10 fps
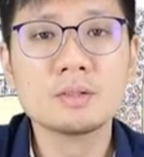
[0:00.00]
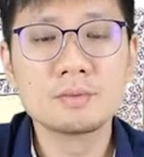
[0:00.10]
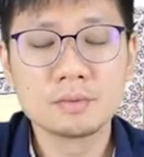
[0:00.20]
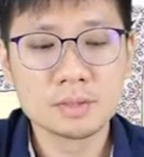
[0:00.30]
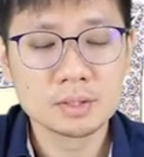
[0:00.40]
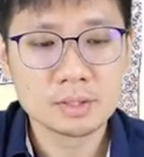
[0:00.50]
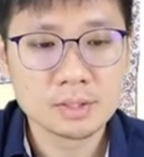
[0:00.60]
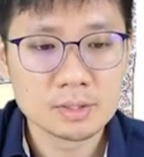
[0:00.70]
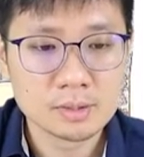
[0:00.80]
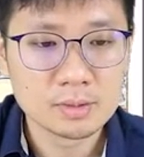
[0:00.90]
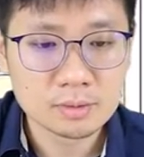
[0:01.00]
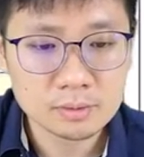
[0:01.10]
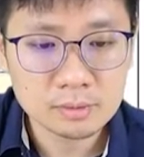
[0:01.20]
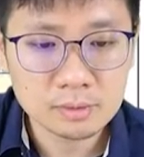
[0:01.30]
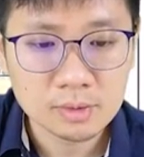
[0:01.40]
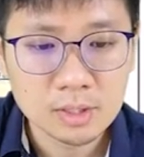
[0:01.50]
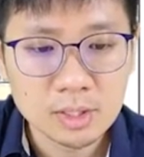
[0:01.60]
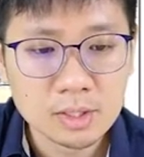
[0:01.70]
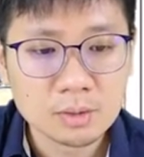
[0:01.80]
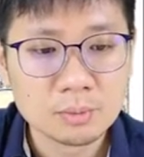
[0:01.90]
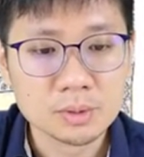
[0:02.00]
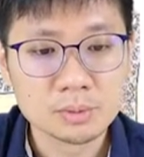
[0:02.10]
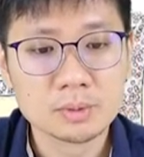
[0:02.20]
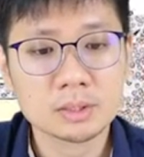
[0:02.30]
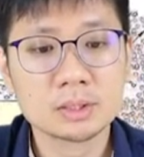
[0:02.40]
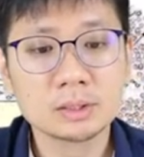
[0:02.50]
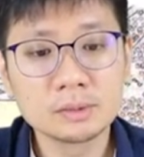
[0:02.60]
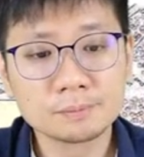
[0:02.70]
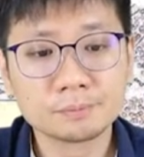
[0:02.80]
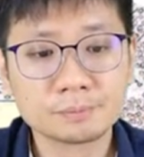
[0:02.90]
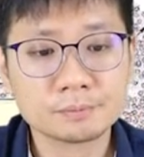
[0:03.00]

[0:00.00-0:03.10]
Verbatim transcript: if fertilization were to occur,